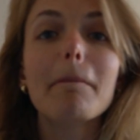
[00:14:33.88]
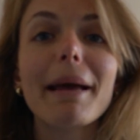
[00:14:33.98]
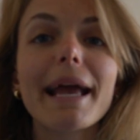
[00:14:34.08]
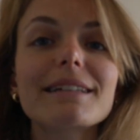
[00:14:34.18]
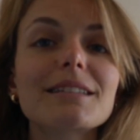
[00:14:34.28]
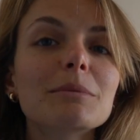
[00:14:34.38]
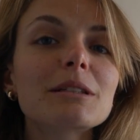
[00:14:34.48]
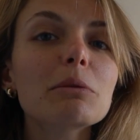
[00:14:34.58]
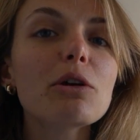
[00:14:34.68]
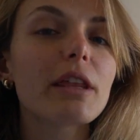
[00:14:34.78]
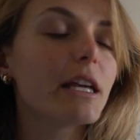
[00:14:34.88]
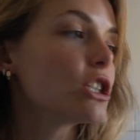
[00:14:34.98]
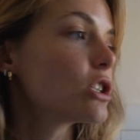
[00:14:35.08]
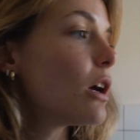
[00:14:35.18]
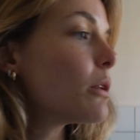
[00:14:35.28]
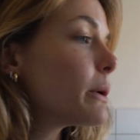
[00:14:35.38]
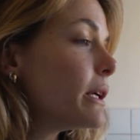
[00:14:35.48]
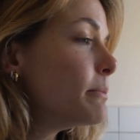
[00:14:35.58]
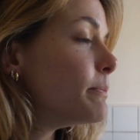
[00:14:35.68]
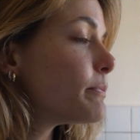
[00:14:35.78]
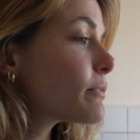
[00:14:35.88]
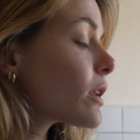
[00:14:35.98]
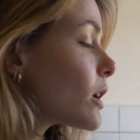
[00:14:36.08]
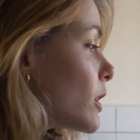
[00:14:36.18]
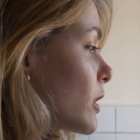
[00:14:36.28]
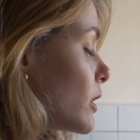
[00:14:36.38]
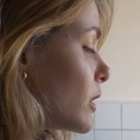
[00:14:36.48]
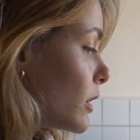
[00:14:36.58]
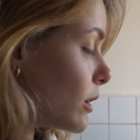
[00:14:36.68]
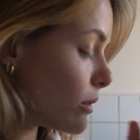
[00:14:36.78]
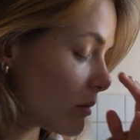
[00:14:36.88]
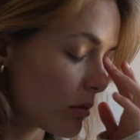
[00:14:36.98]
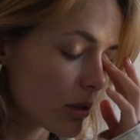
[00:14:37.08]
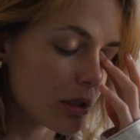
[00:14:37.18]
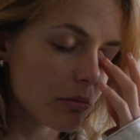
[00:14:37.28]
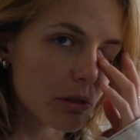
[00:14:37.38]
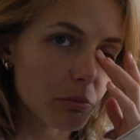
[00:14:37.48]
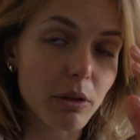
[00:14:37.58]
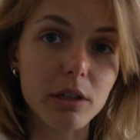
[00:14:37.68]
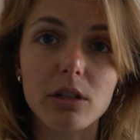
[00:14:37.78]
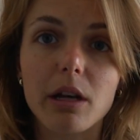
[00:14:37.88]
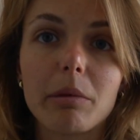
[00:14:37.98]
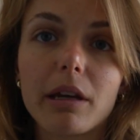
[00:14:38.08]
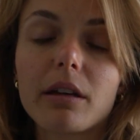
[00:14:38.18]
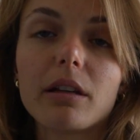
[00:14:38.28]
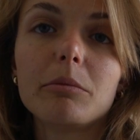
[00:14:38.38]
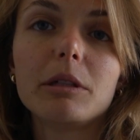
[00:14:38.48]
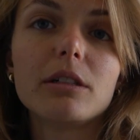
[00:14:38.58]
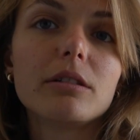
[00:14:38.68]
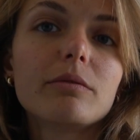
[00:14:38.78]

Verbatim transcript: make some smoothies, shall we? What smoothie should I make? Let me